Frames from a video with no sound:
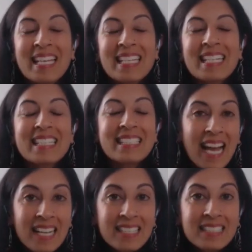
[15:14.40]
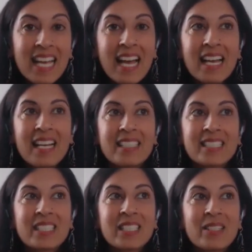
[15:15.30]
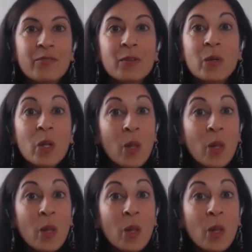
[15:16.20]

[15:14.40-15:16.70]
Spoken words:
connect and feel